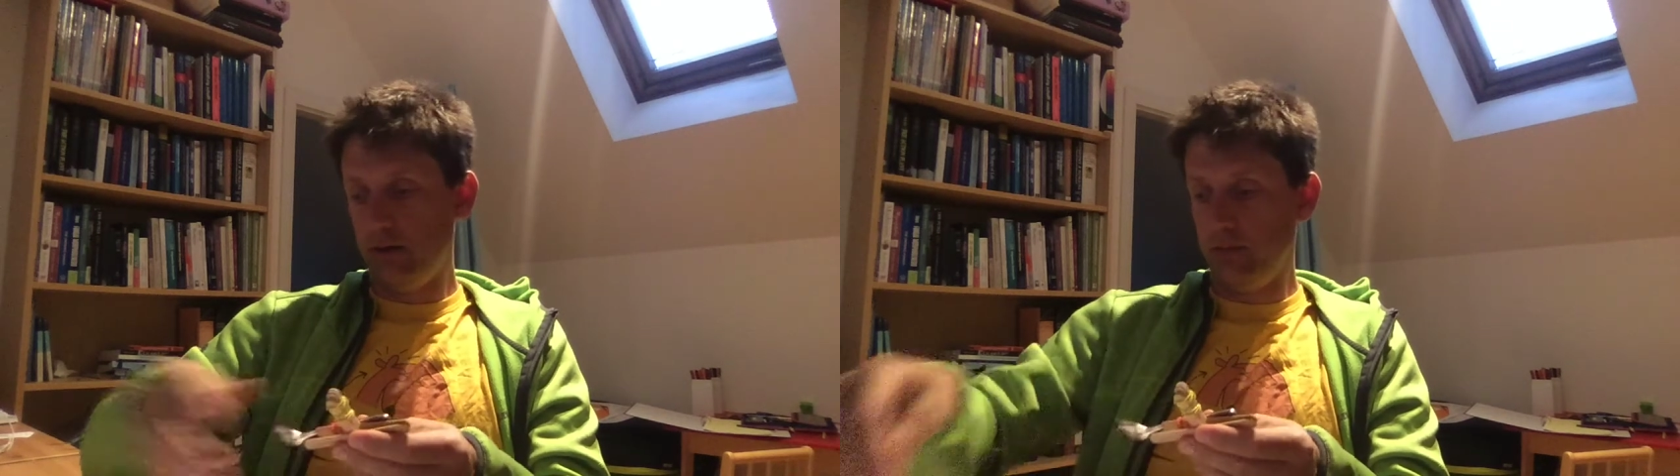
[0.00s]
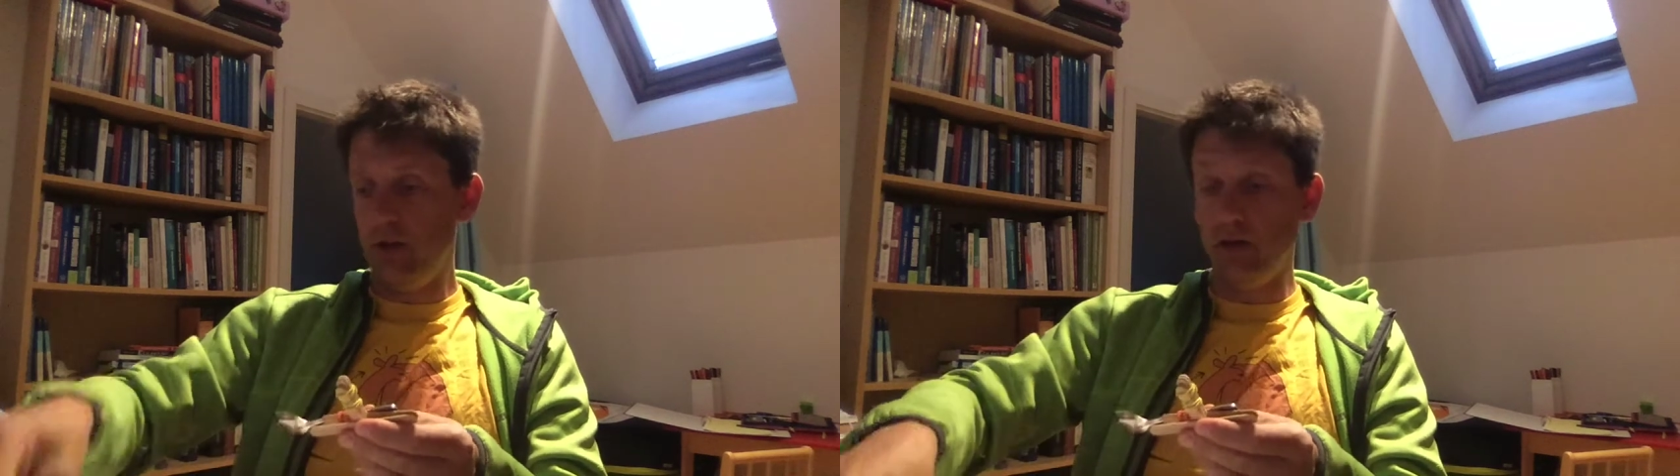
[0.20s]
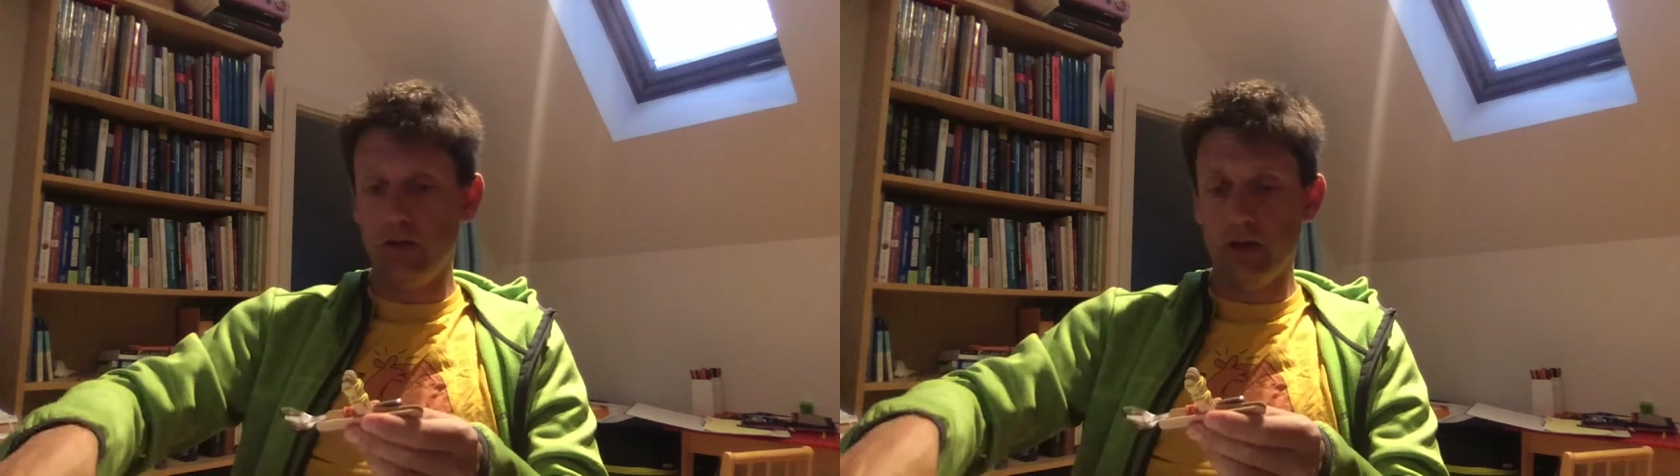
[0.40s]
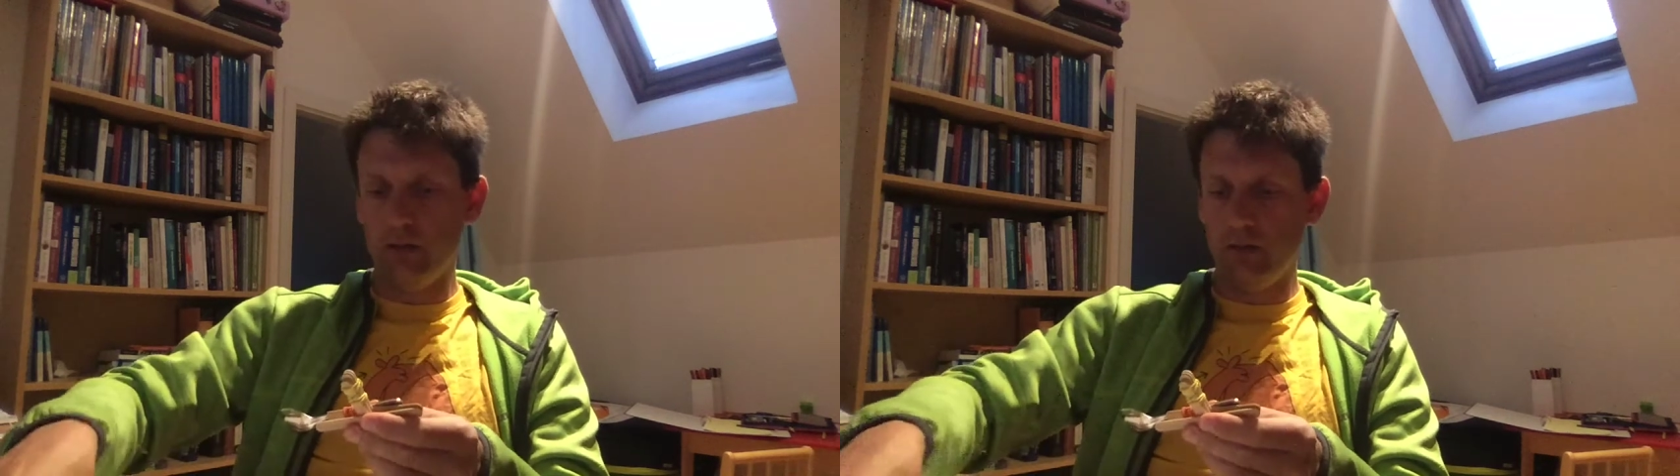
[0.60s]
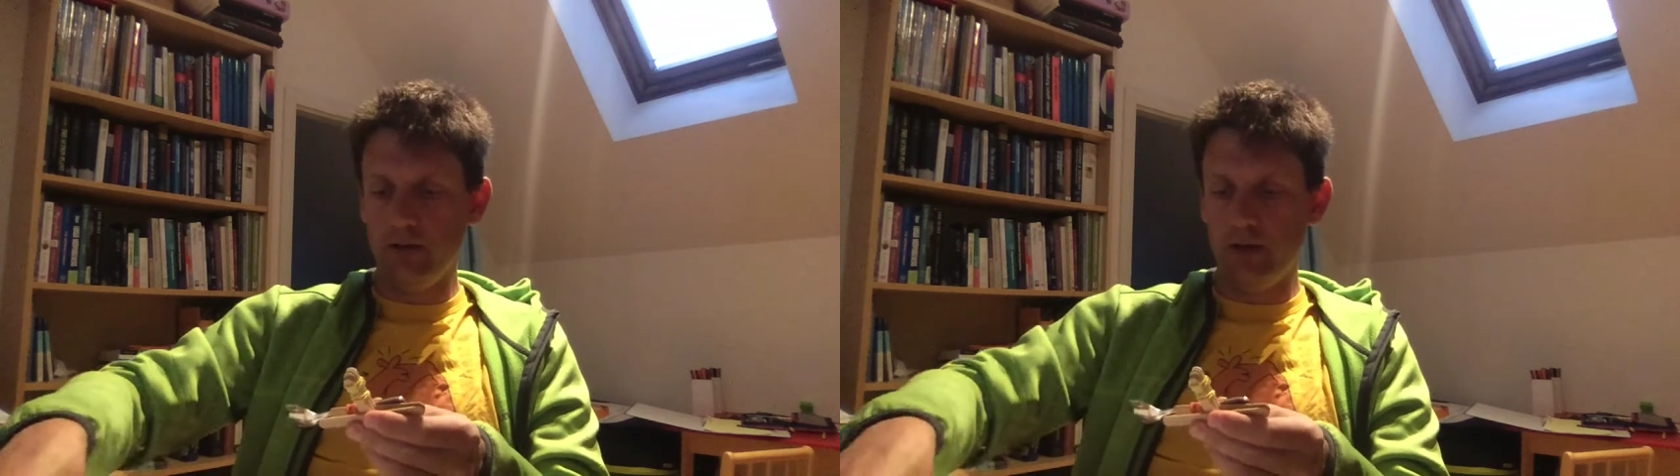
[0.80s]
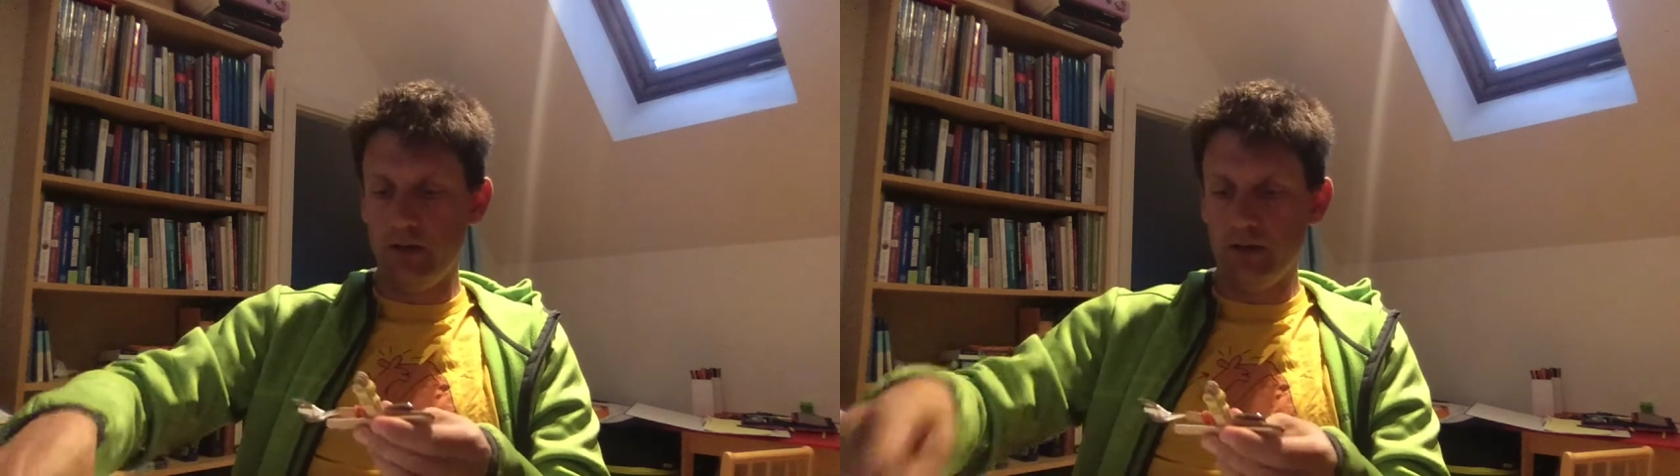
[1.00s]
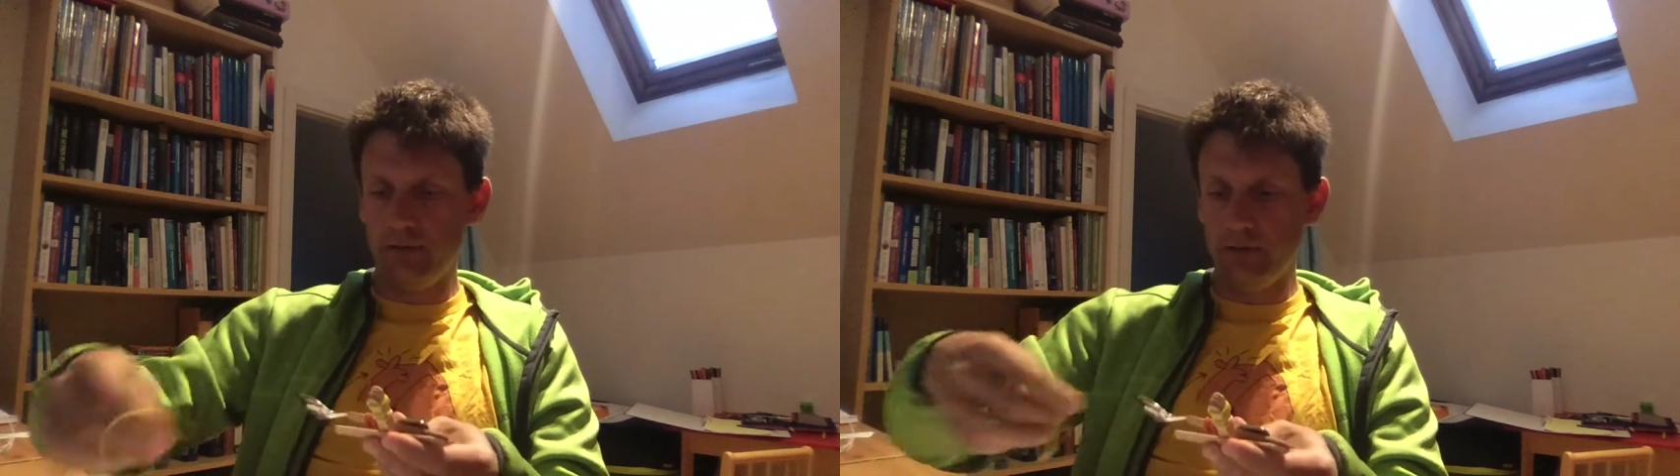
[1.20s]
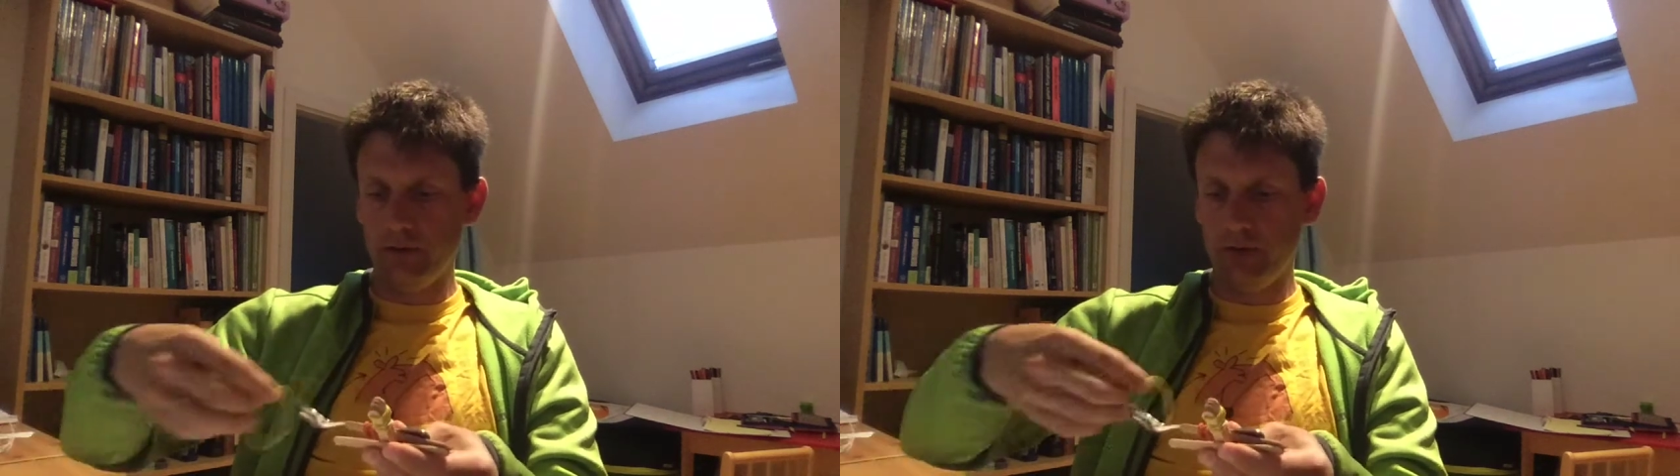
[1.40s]
depending on how old they are,
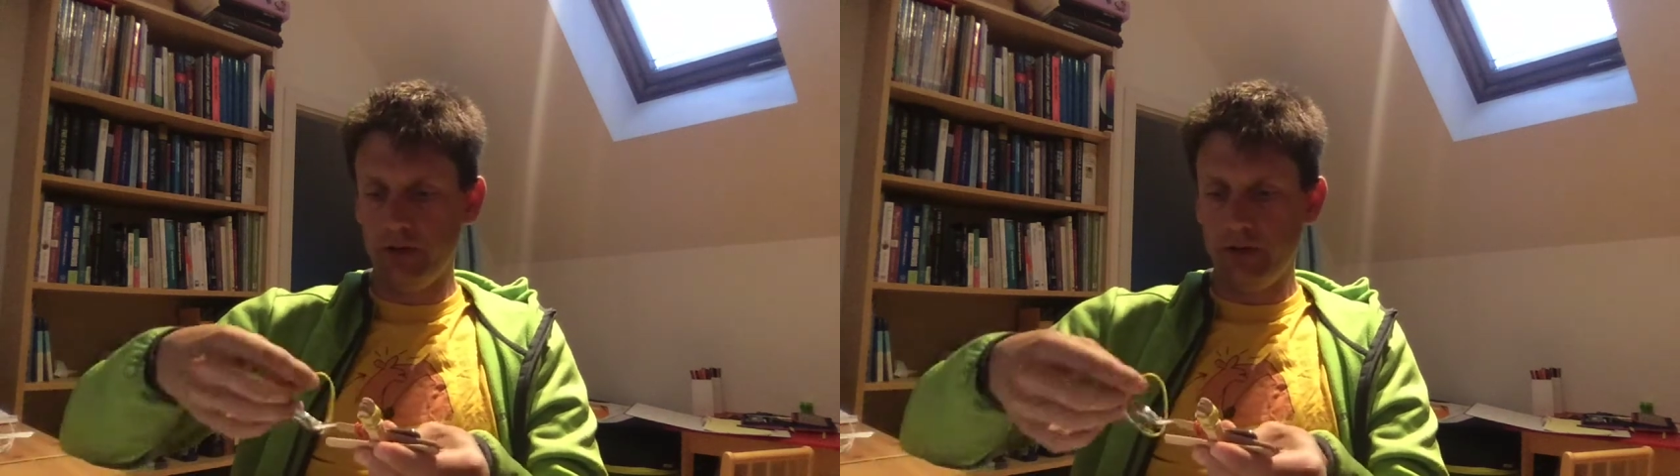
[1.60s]
of course.